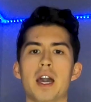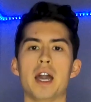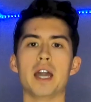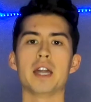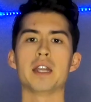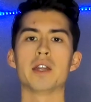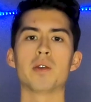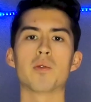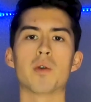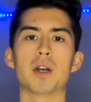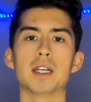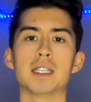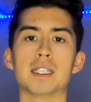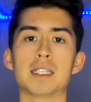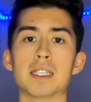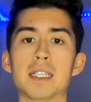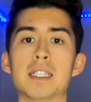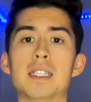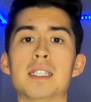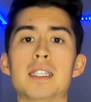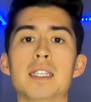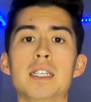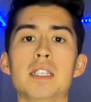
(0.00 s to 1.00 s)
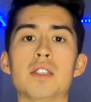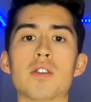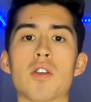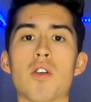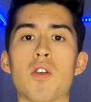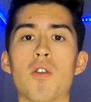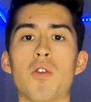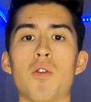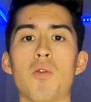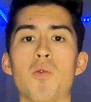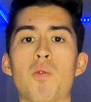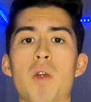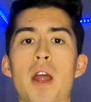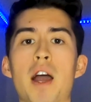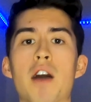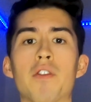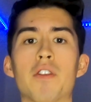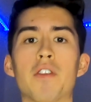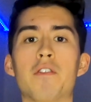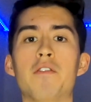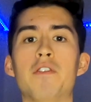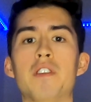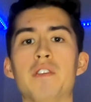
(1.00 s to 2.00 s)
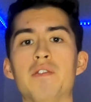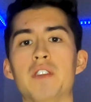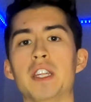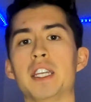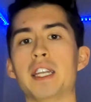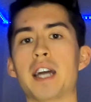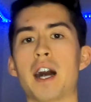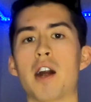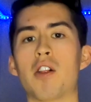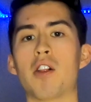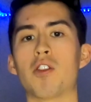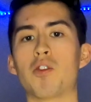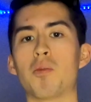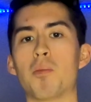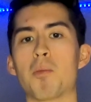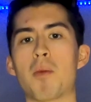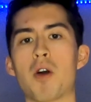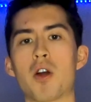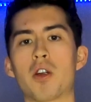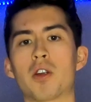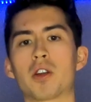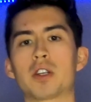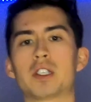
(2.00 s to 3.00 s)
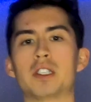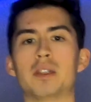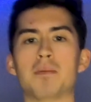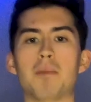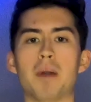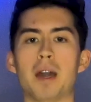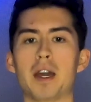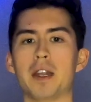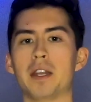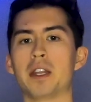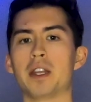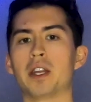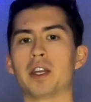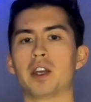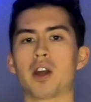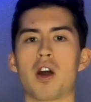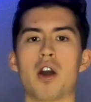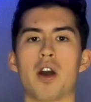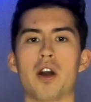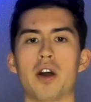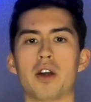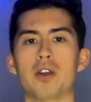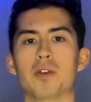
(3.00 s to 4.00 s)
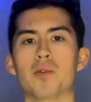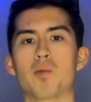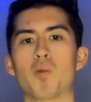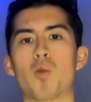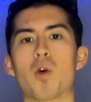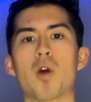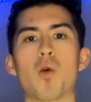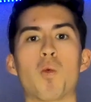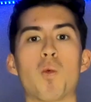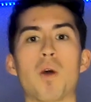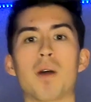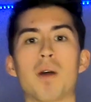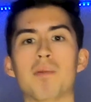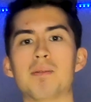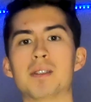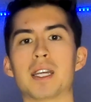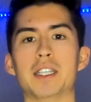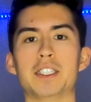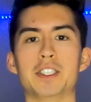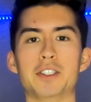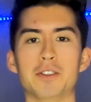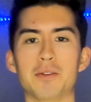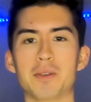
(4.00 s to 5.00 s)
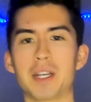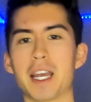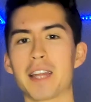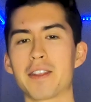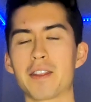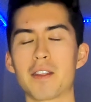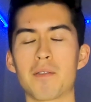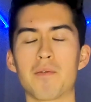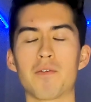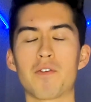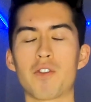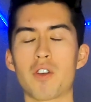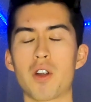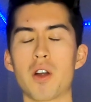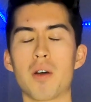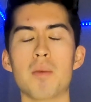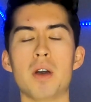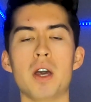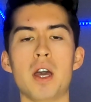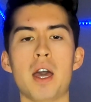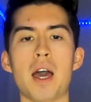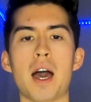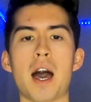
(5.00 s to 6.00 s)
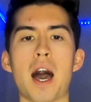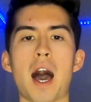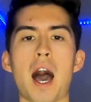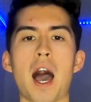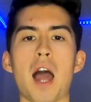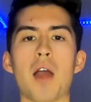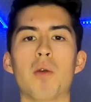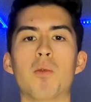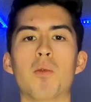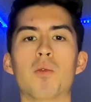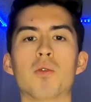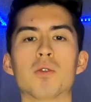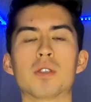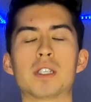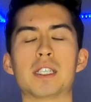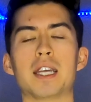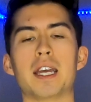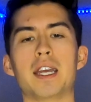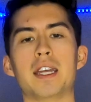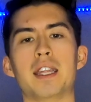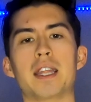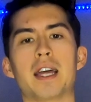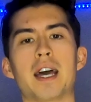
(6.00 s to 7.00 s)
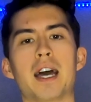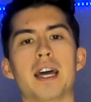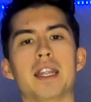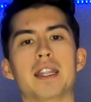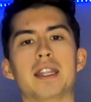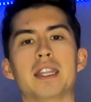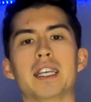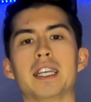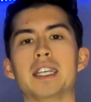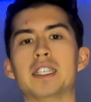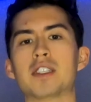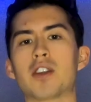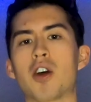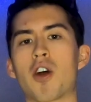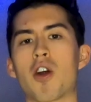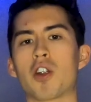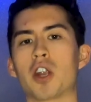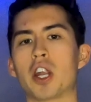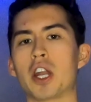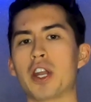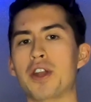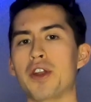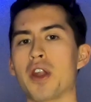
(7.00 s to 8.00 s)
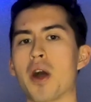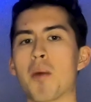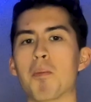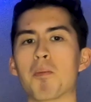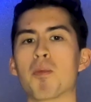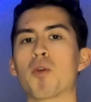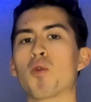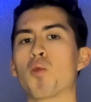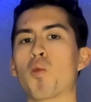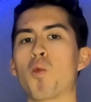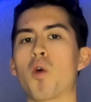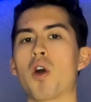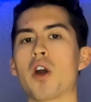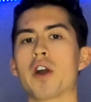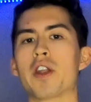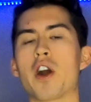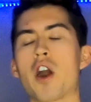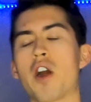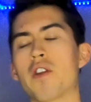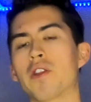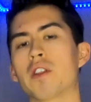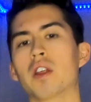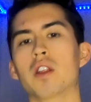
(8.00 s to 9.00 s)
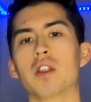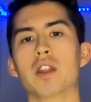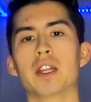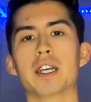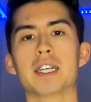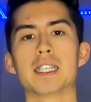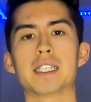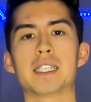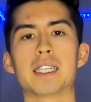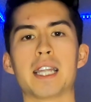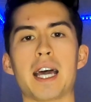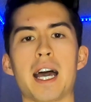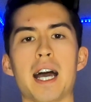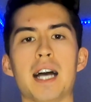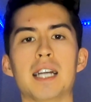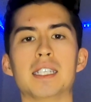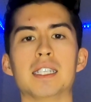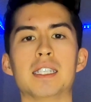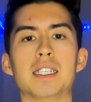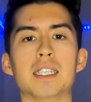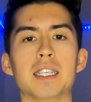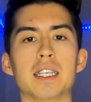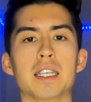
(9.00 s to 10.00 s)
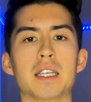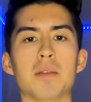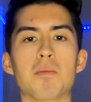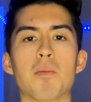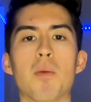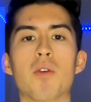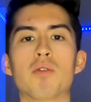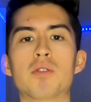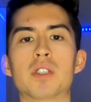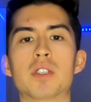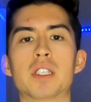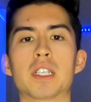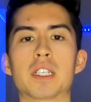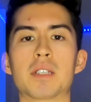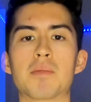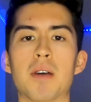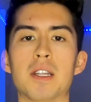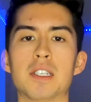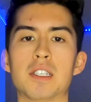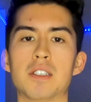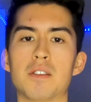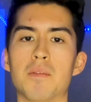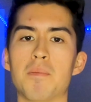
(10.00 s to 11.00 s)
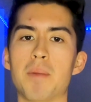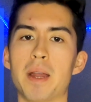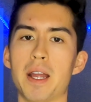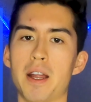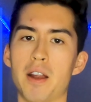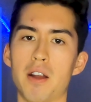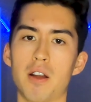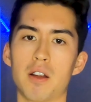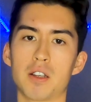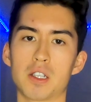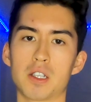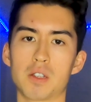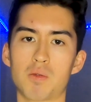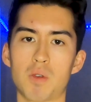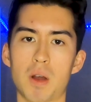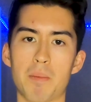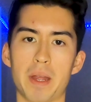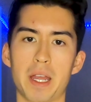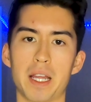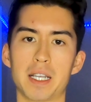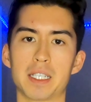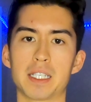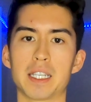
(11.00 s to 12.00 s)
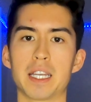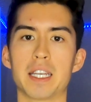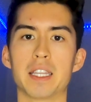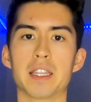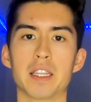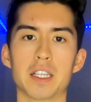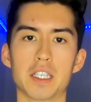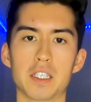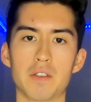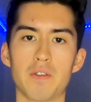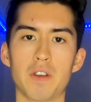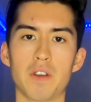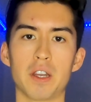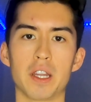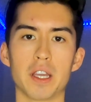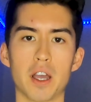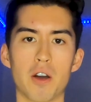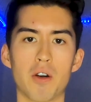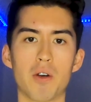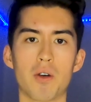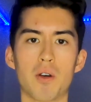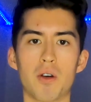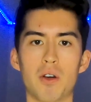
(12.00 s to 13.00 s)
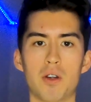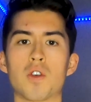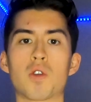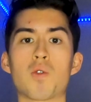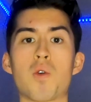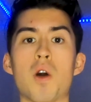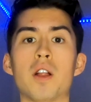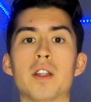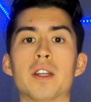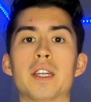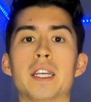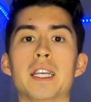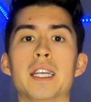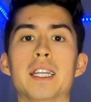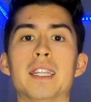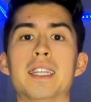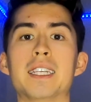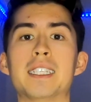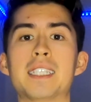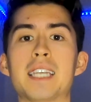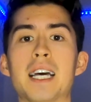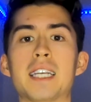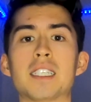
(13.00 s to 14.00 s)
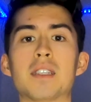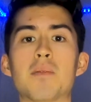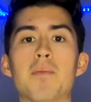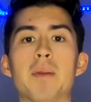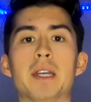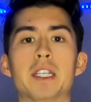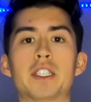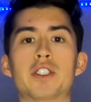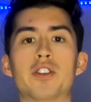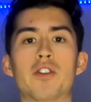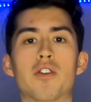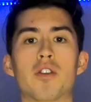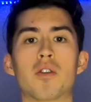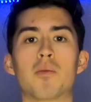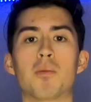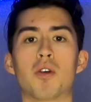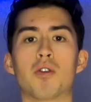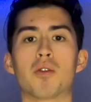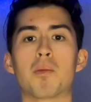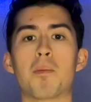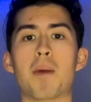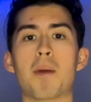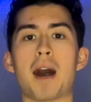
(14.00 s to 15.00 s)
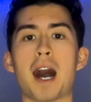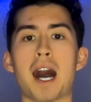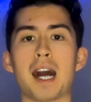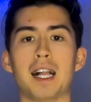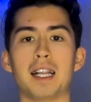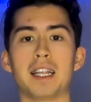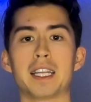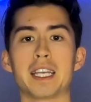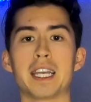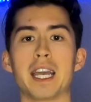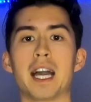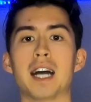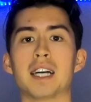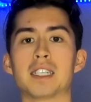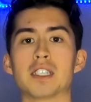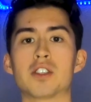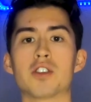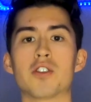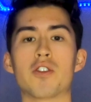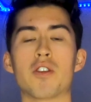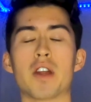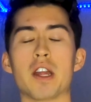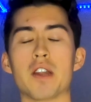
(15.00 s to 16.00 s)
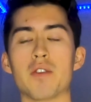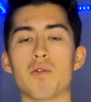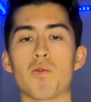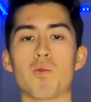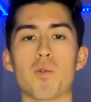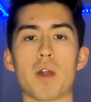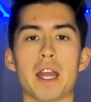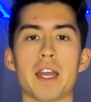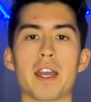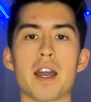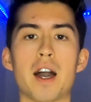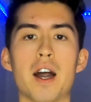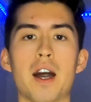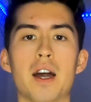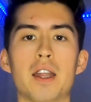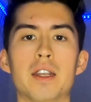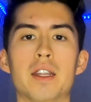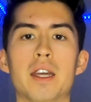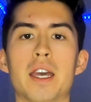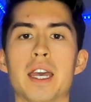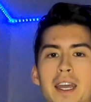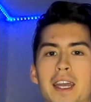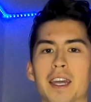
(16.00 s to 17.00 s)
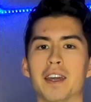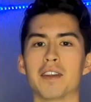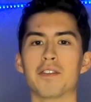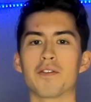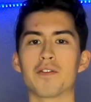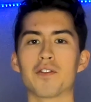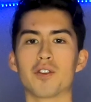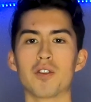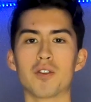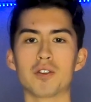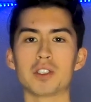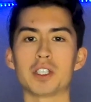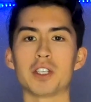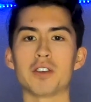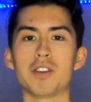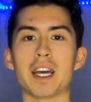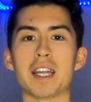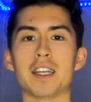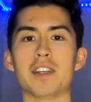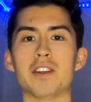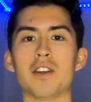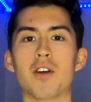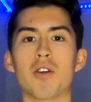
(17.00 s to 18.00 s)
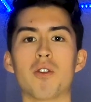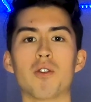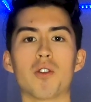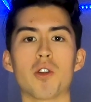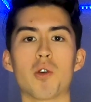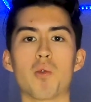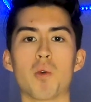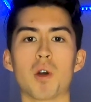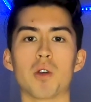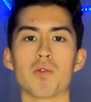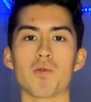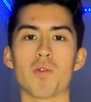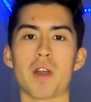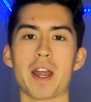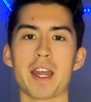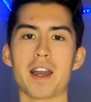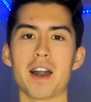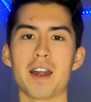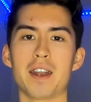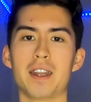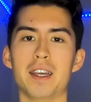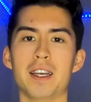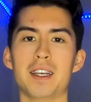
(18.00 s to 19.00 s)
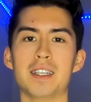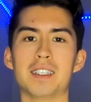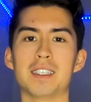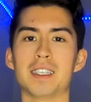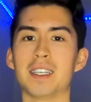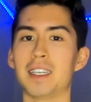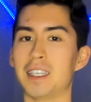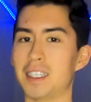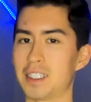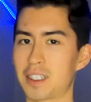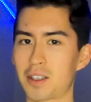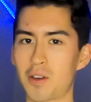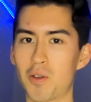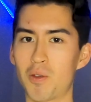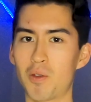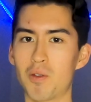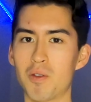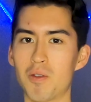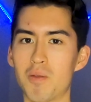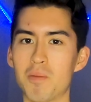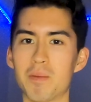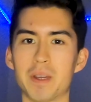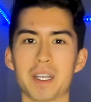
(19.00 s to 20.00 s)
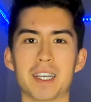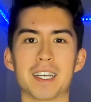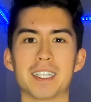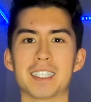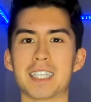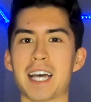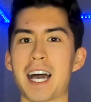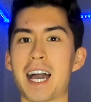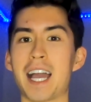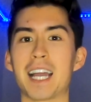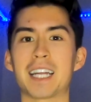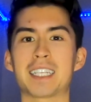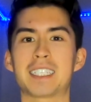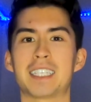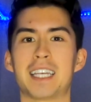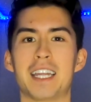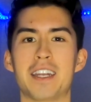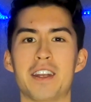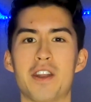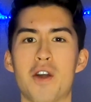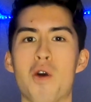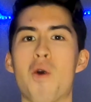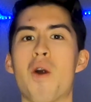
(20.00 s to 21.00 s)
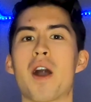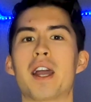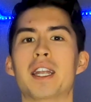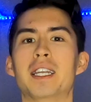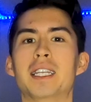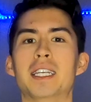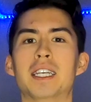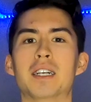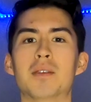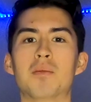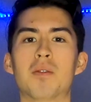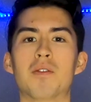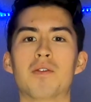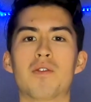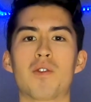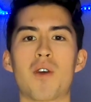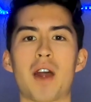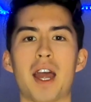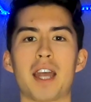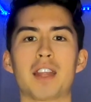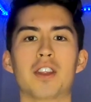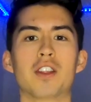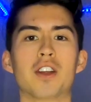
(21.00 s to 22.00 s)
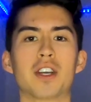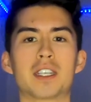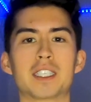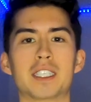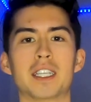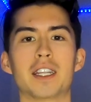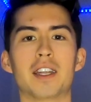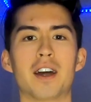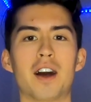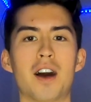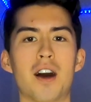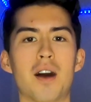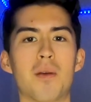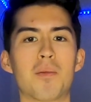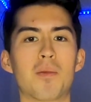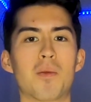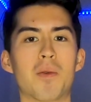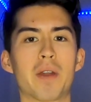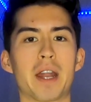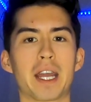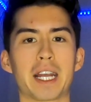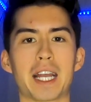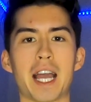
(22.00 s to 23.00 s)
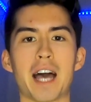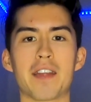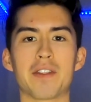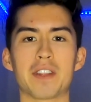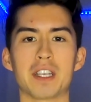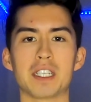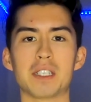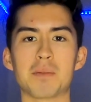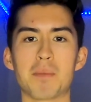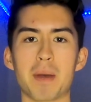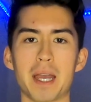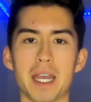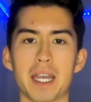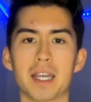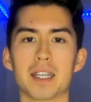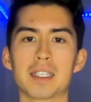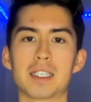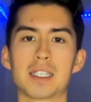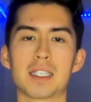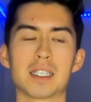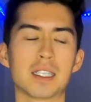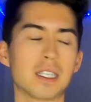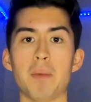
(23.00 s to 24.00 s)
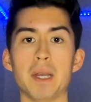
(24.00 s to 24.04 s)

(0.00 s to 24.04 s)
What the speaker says: Anyway, since these are around the $50 mark, depending on what websites you get them from, I will say that these are #1 on the list as the most expensive pair of sweatpants in this video. For quality, this has a mixture of both polyester and rayon. And for those of you that don't know what rayon is, it's cool because I actually had no idea before I looked it up when I got these pants.